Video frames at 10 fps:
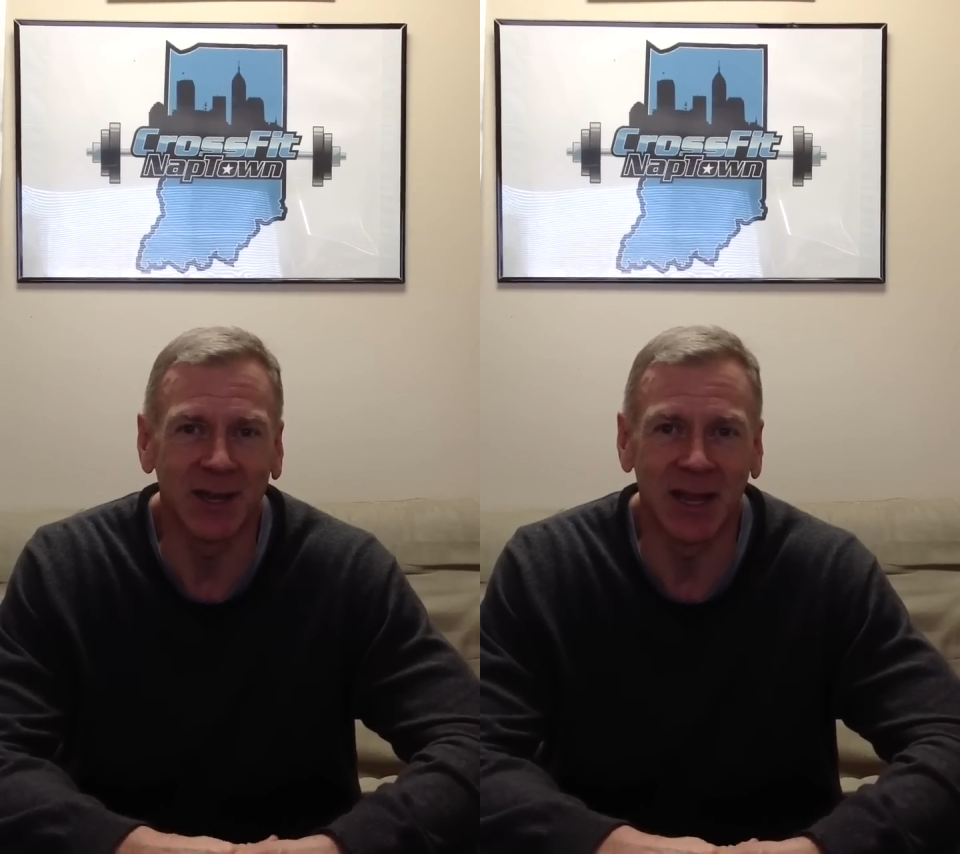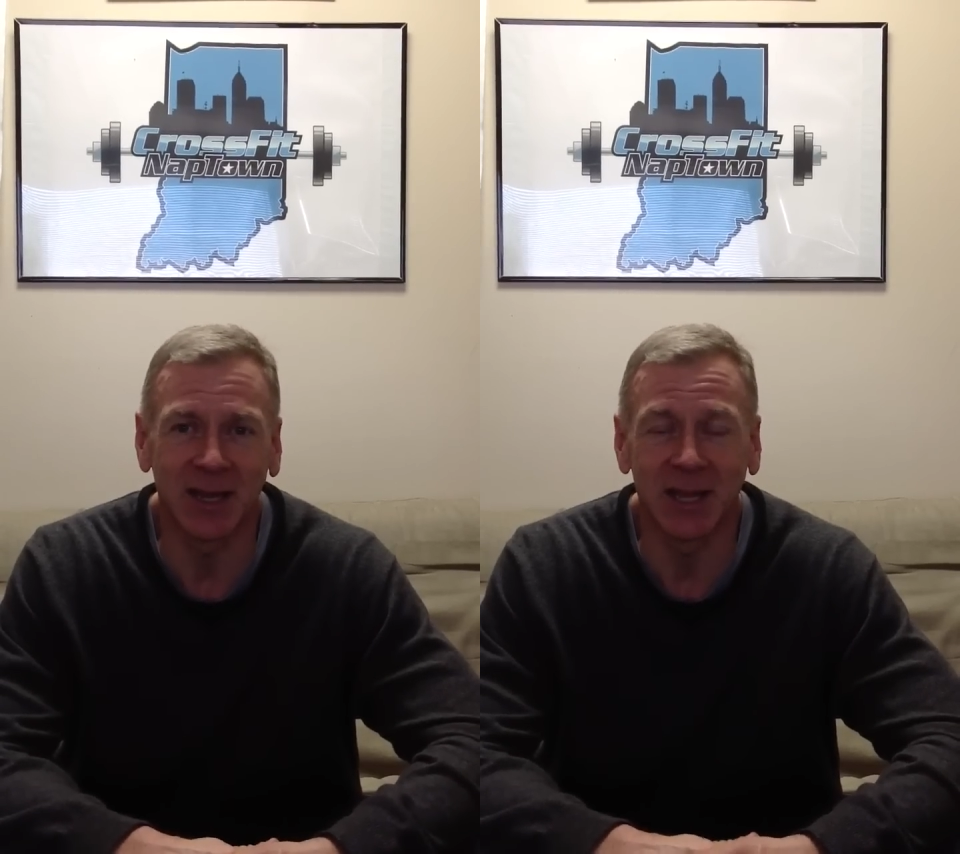
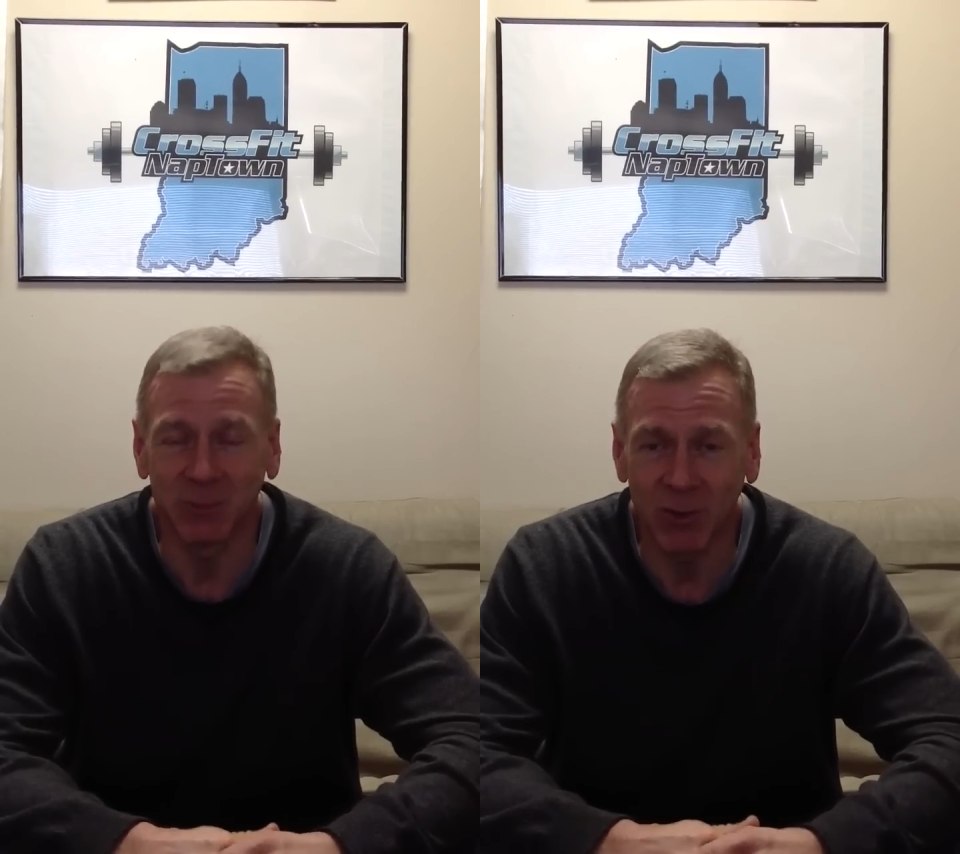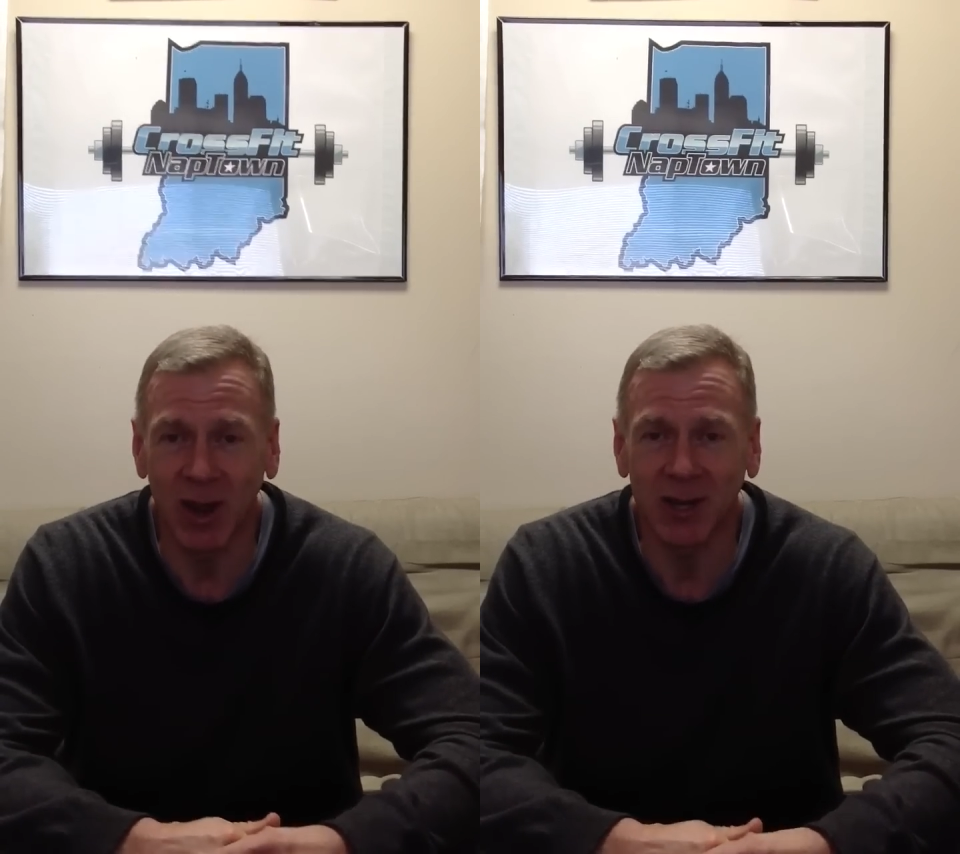and
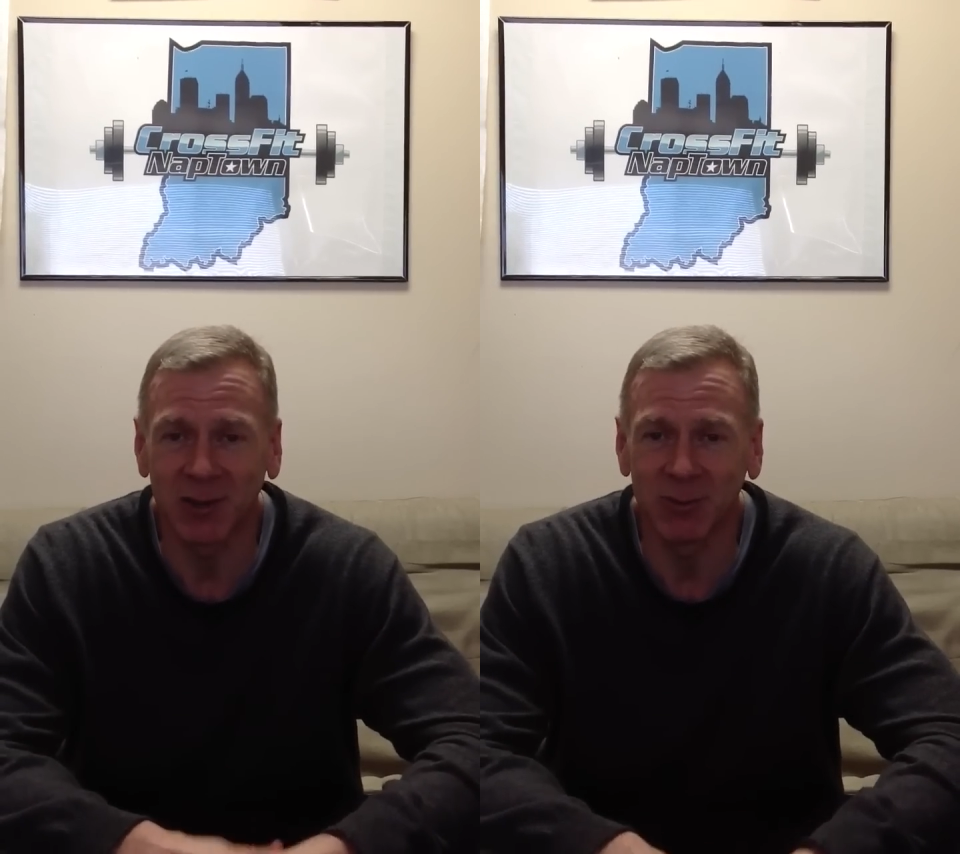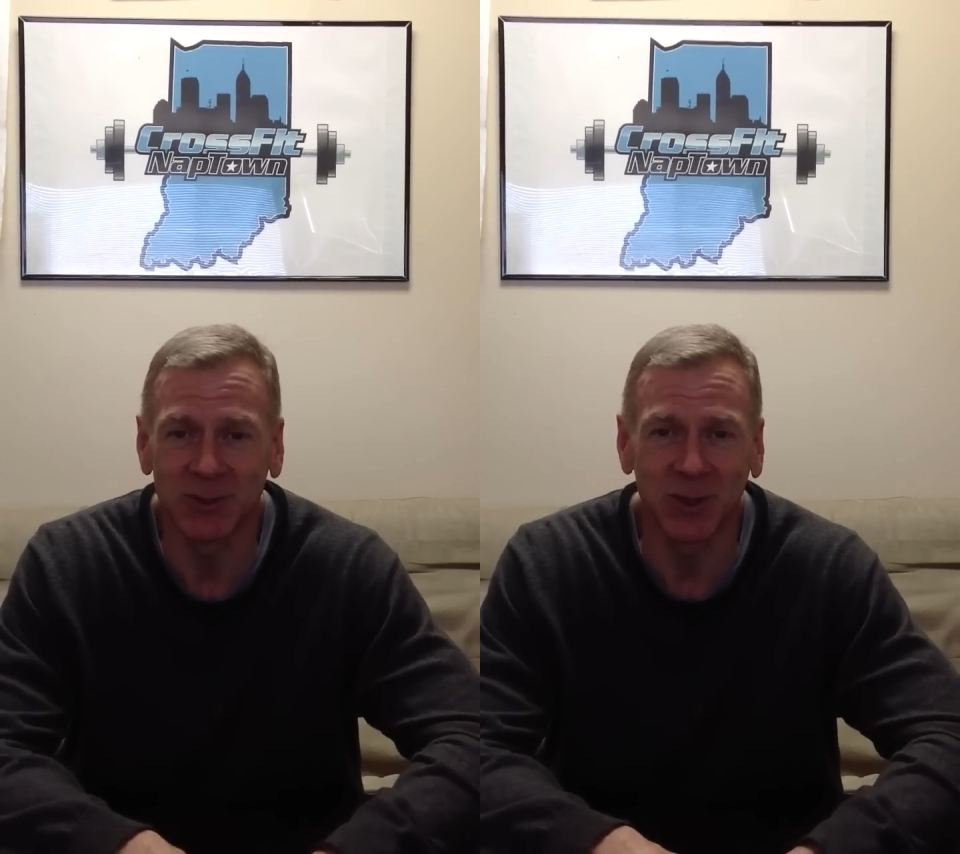keep track of
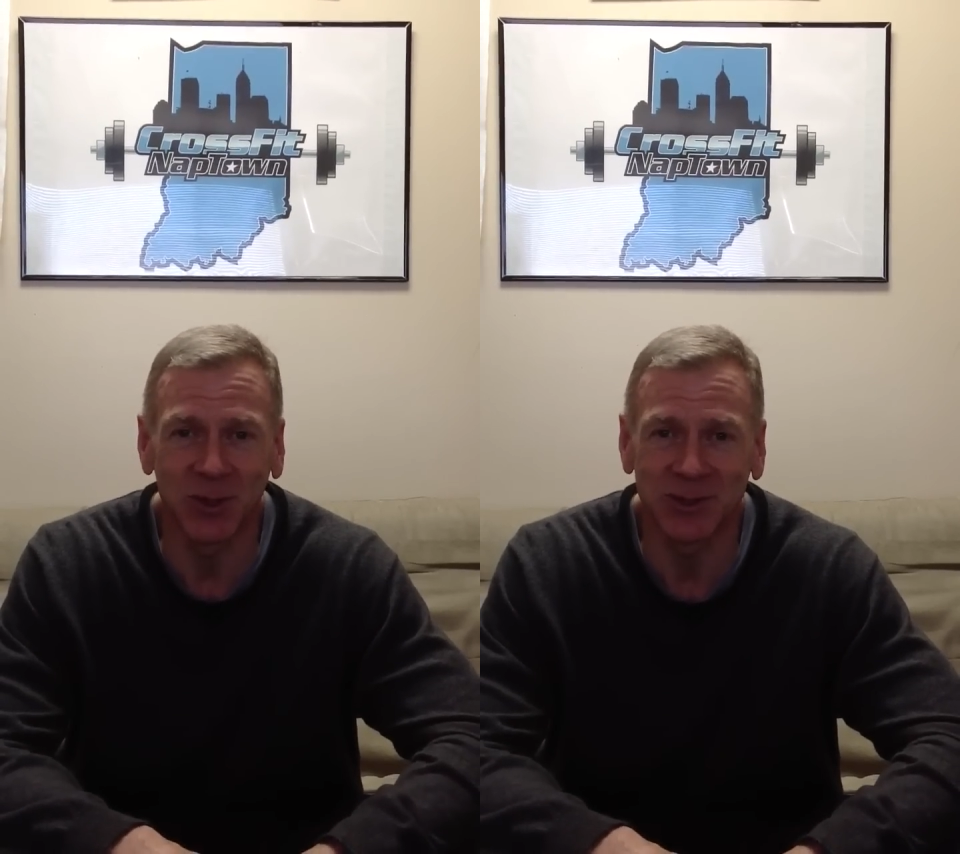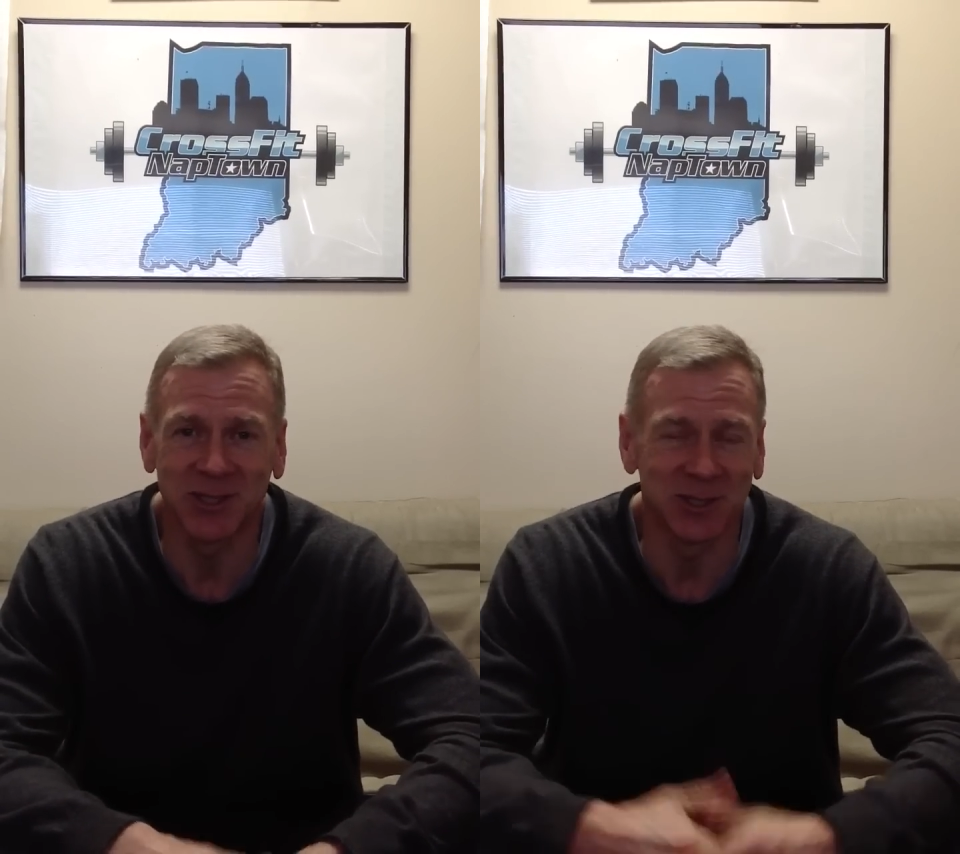your
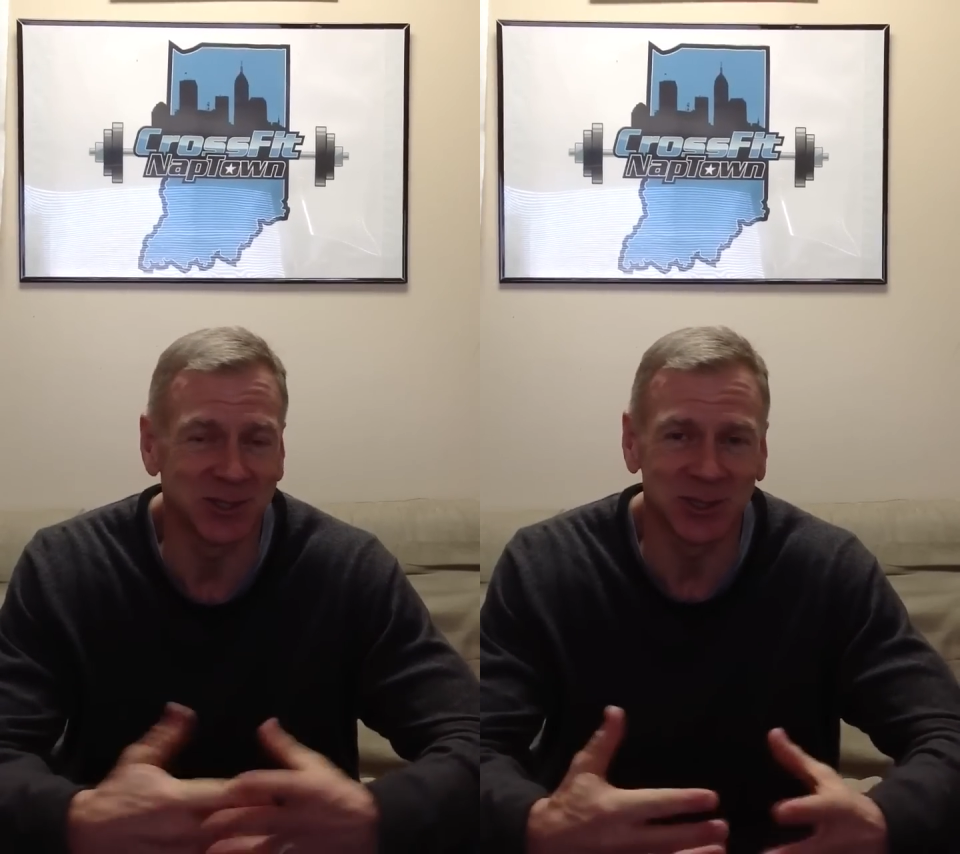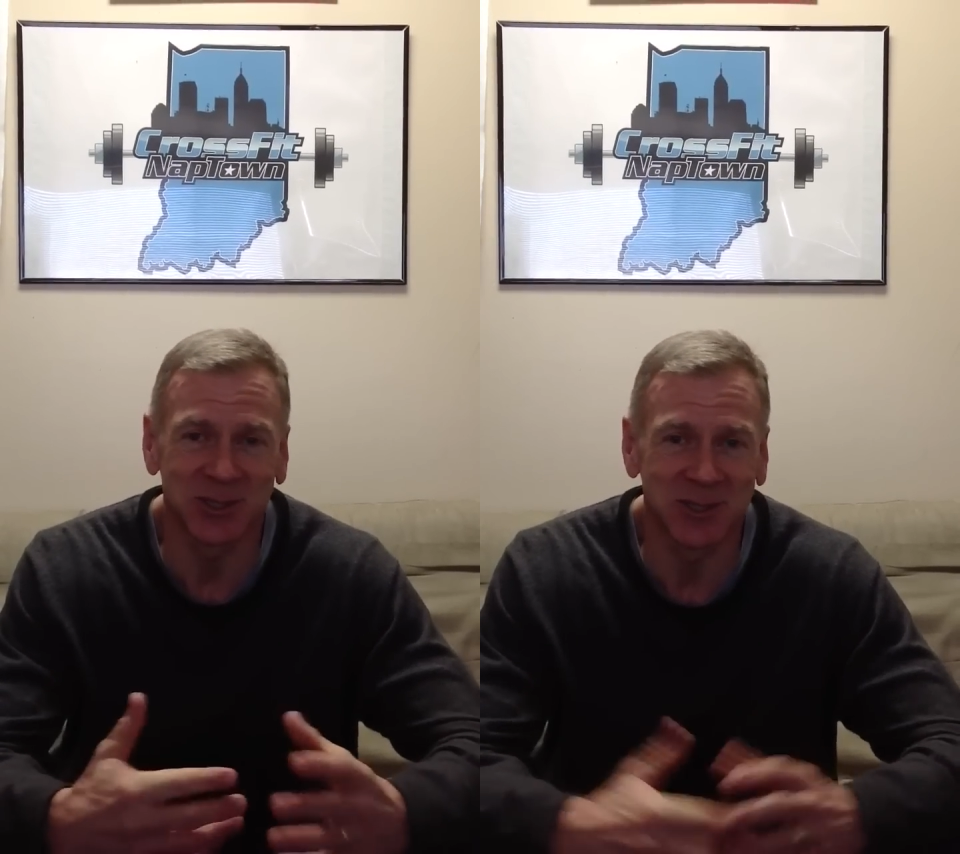results, and you'll
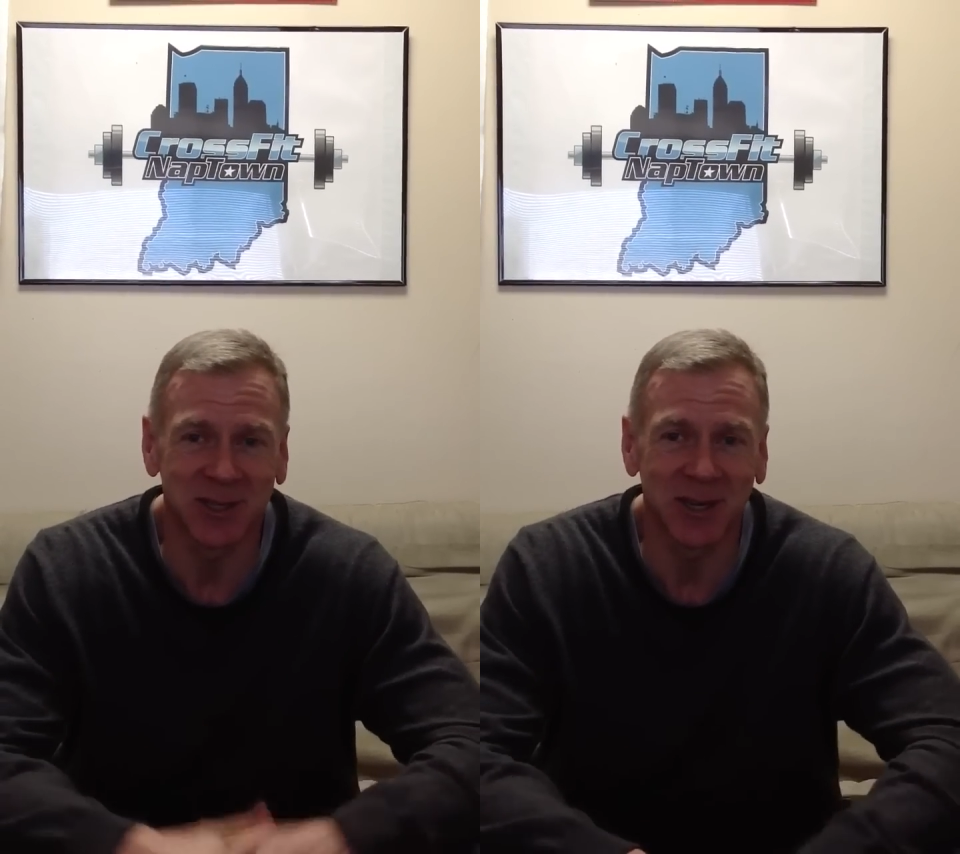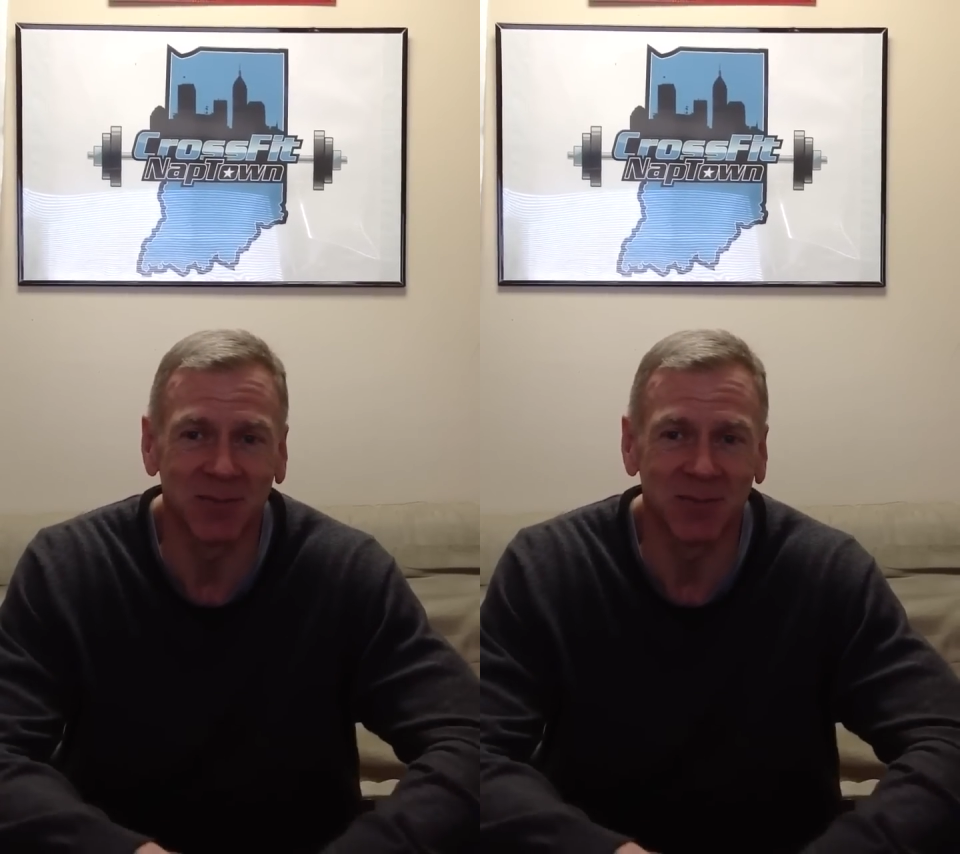just